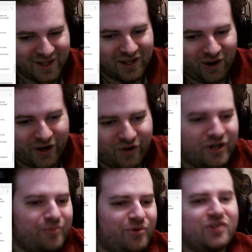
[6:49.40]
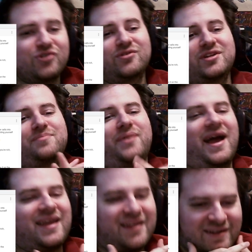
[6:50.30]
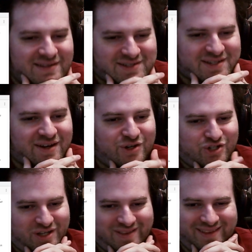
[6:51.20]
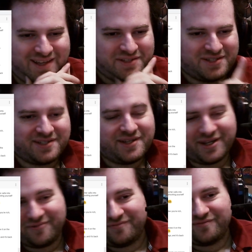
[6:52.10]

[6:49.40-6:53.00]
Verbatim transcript: Are you going to bring Unity back into the discussion? Let's see.